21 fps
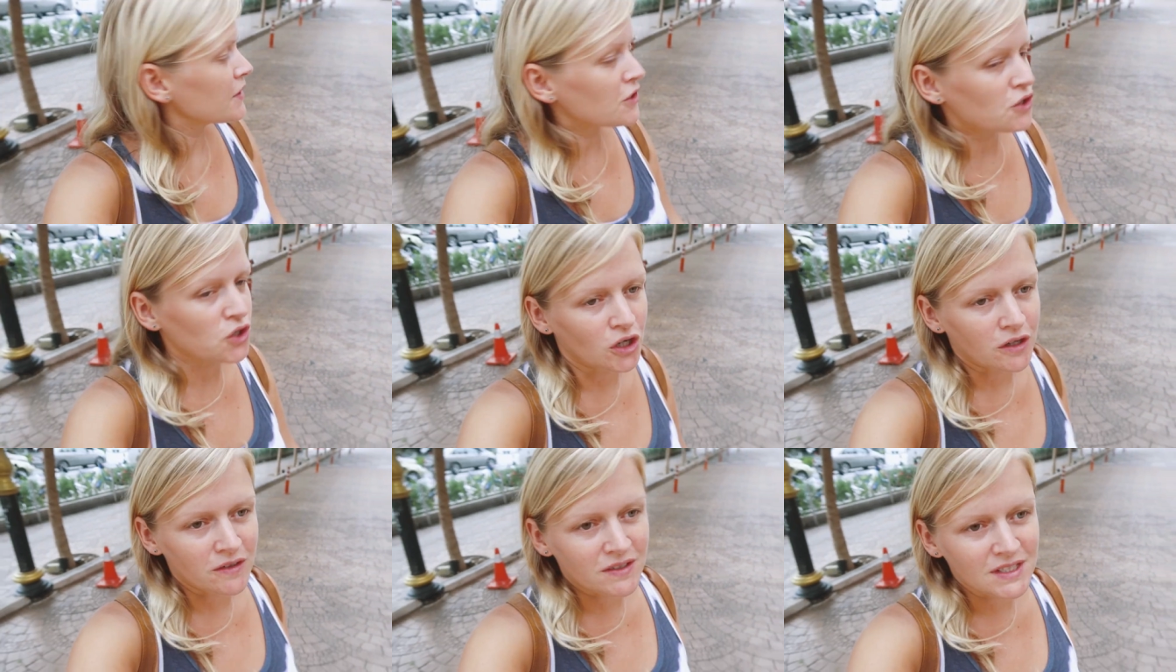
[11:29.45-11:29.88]

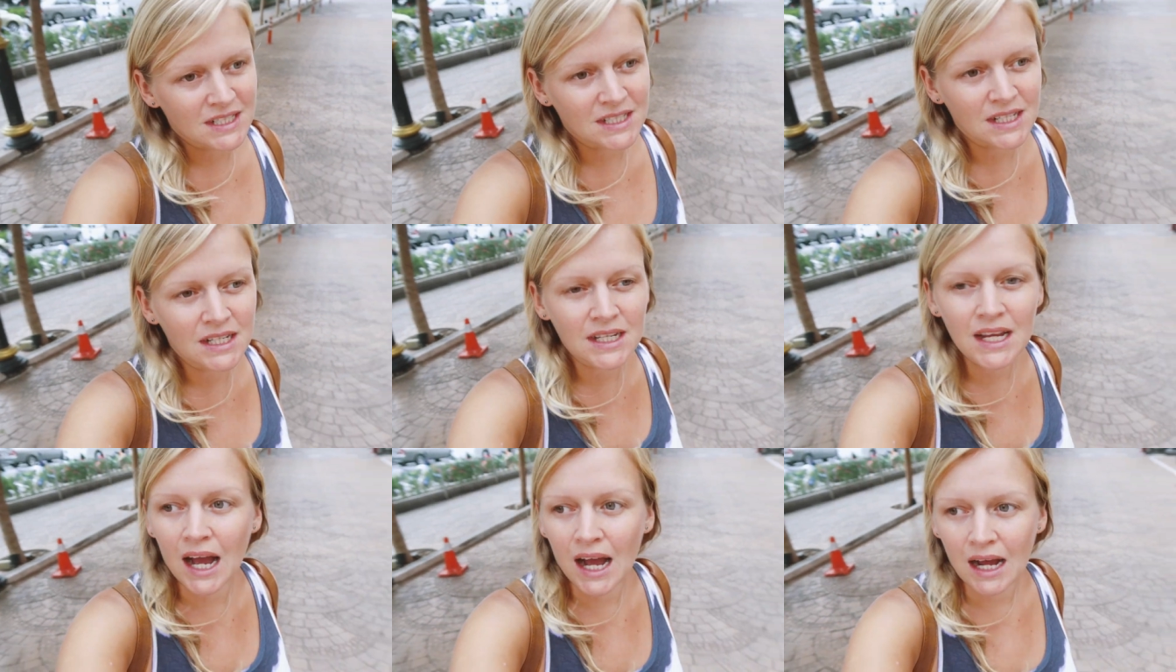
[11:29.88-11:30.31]

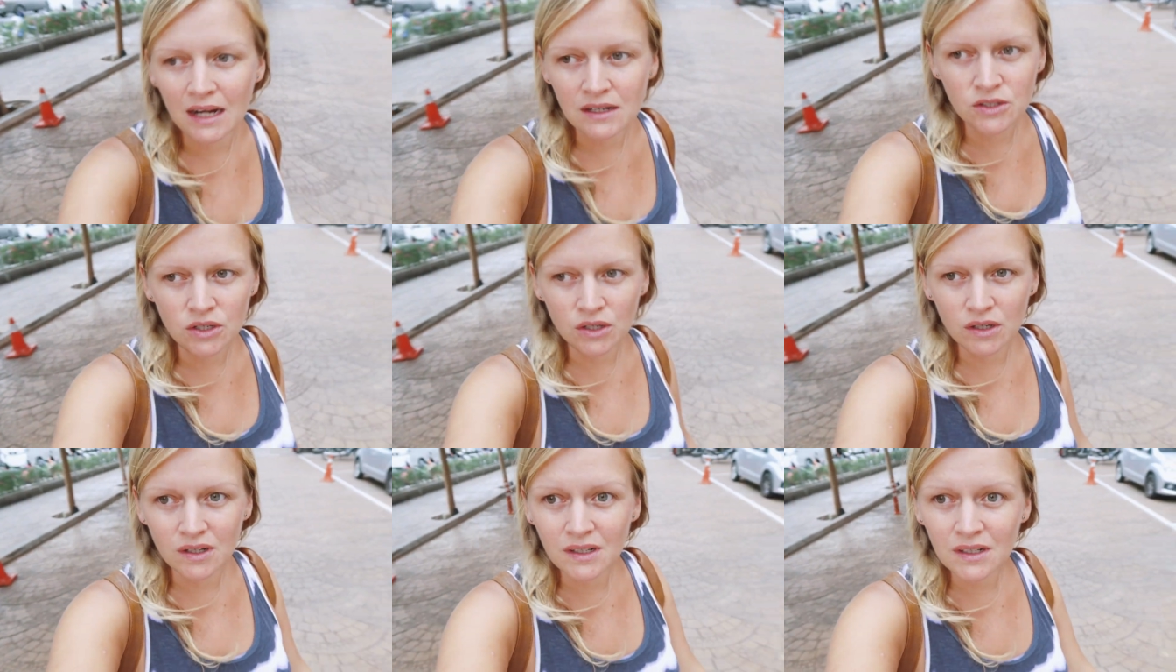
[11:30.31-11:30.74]
touristy
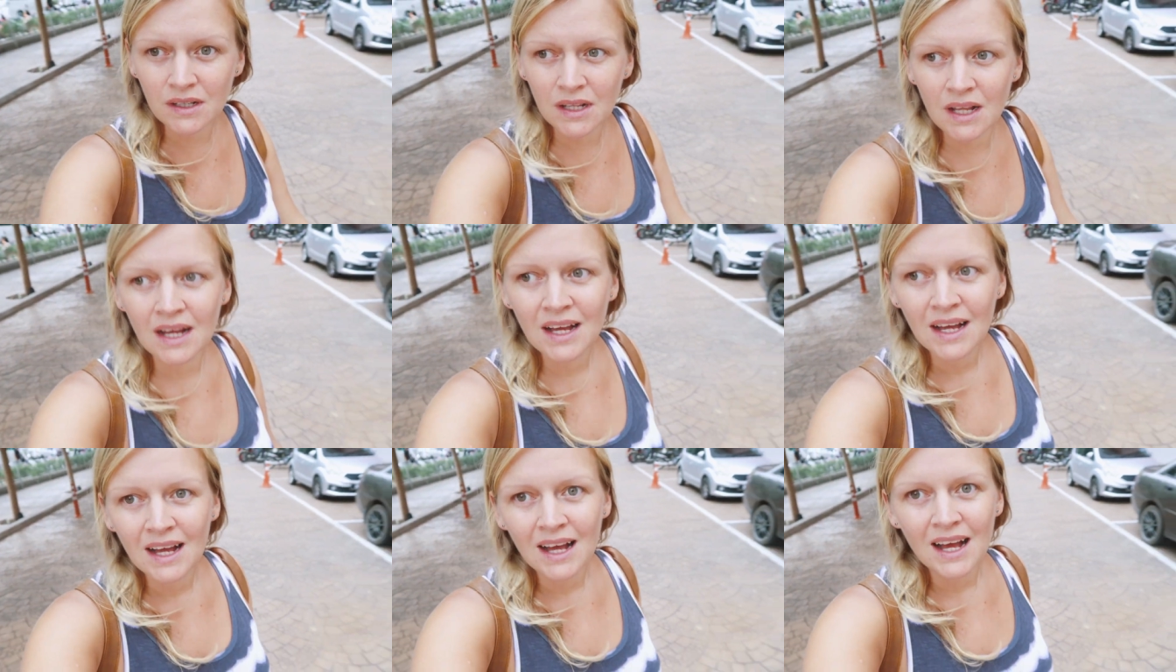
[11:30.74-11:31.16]
at all
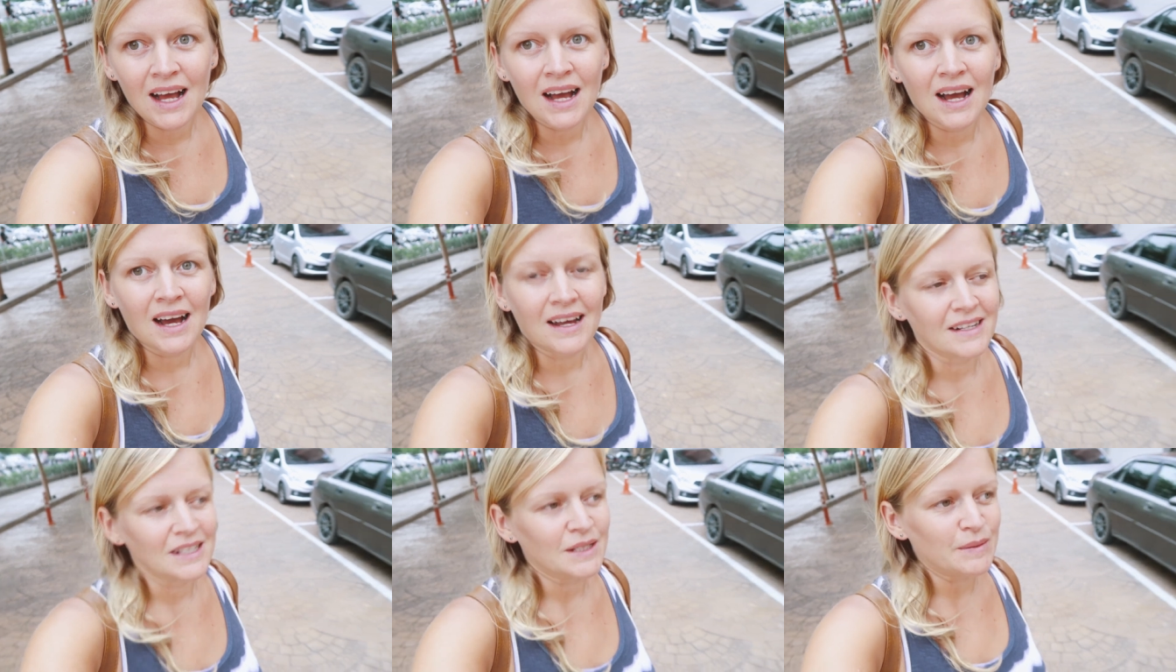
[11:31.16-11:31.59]

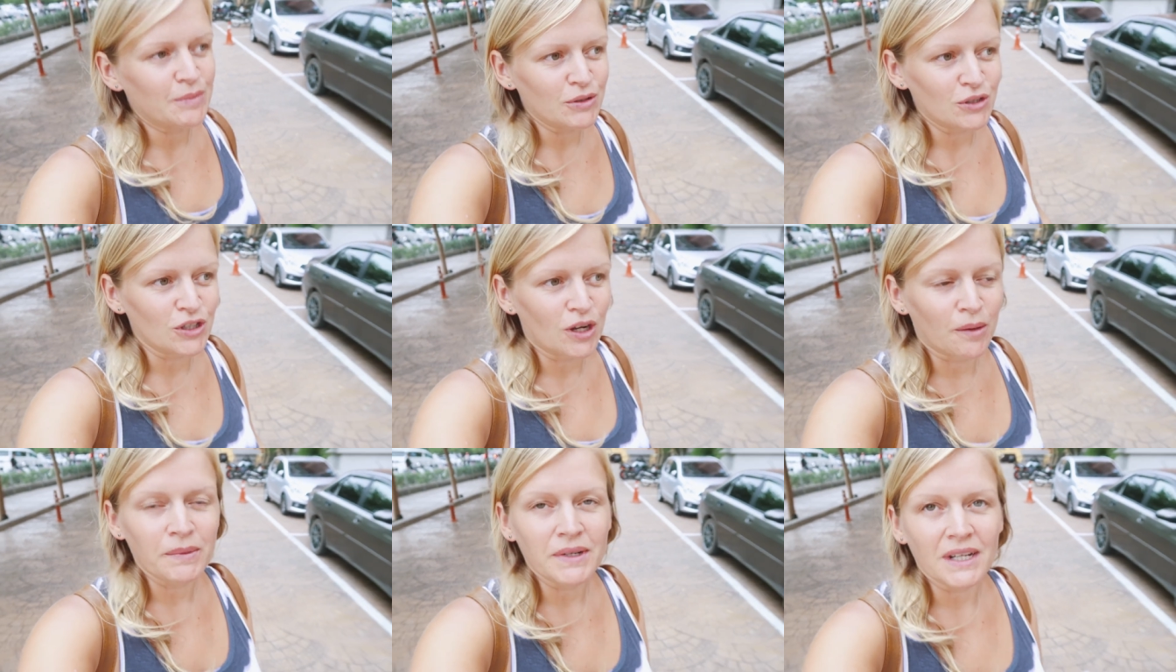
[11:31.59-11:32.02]
and it's
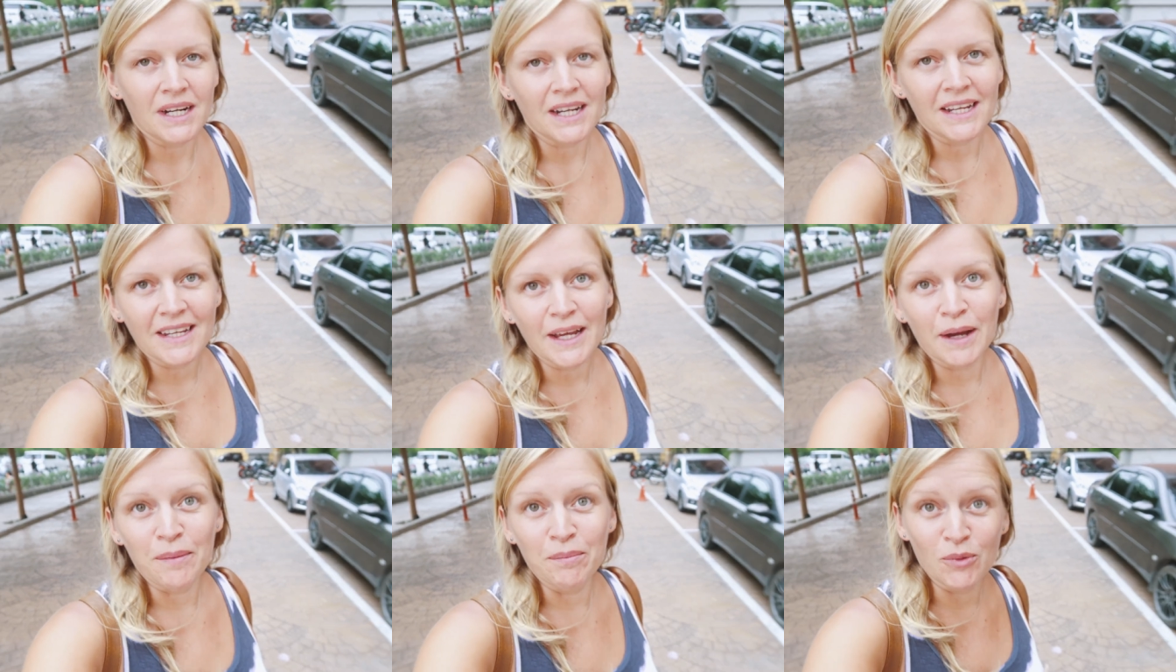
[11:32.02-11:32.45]

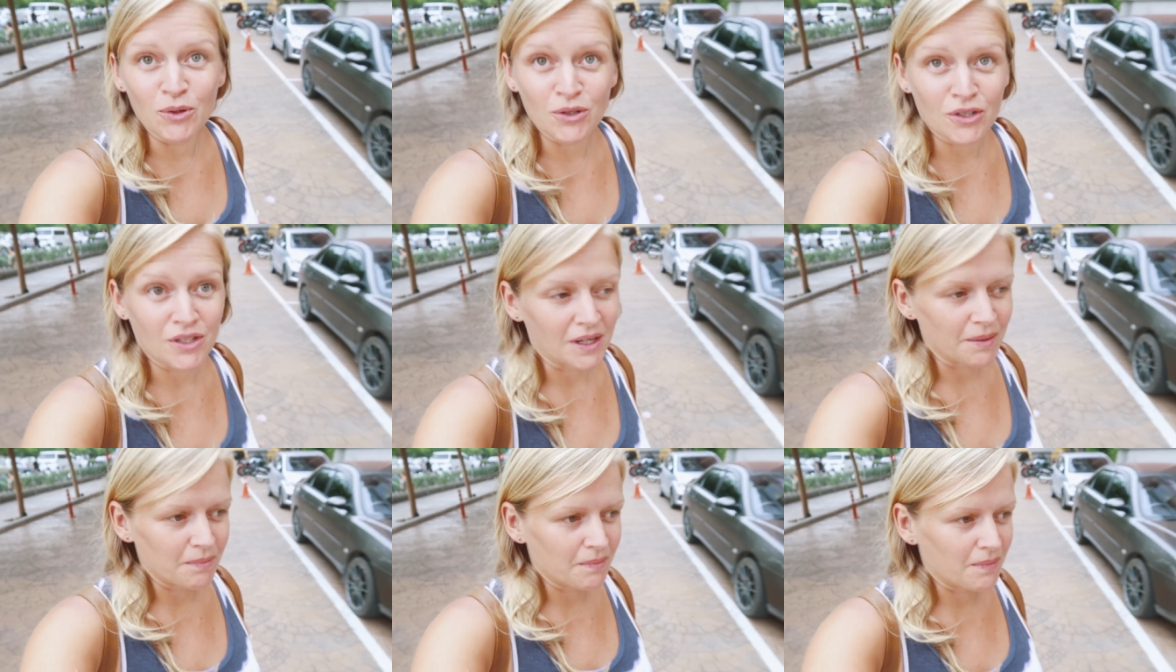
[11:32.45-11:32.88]
predominantly a
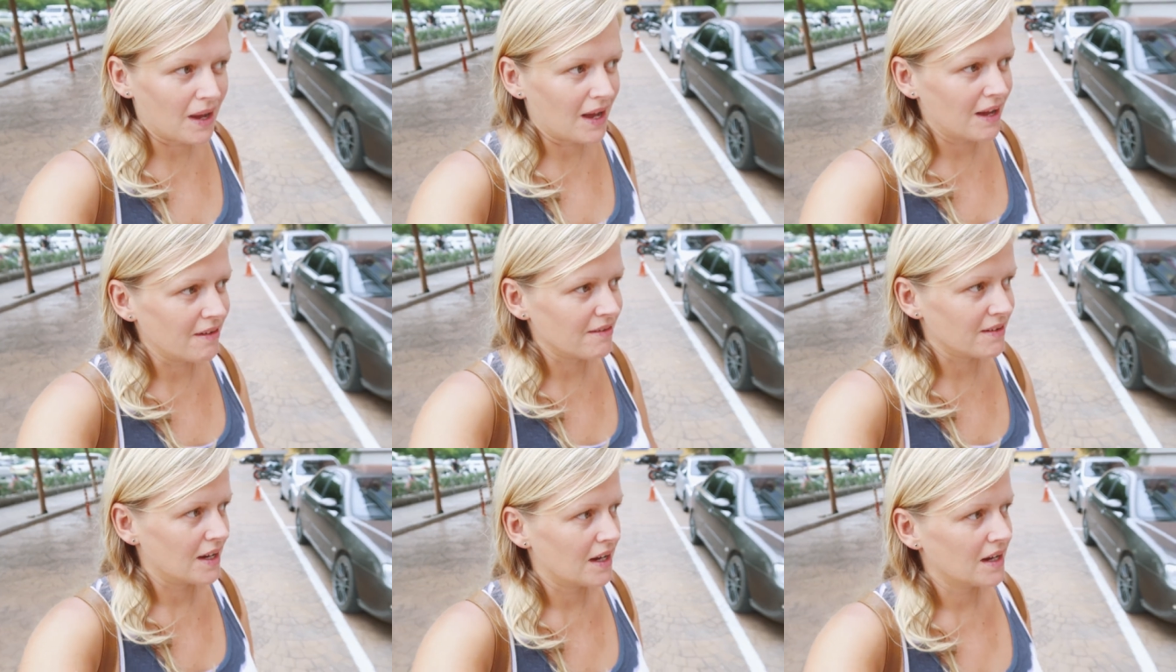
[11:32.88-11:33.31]
Muslim
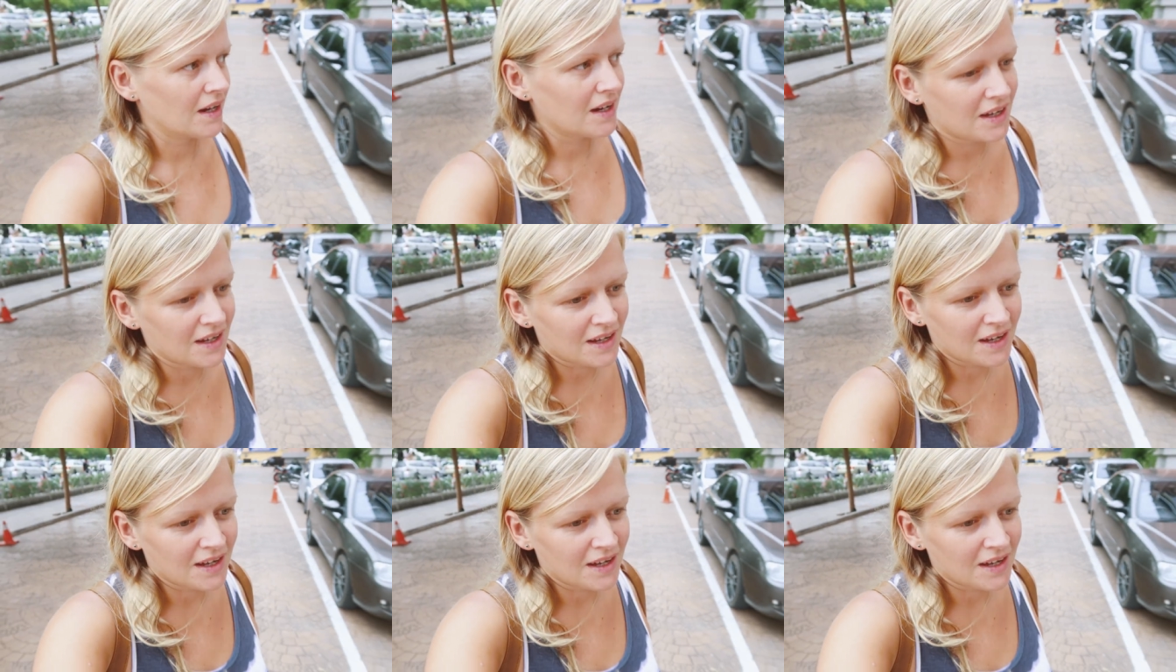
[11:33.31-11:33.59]
area.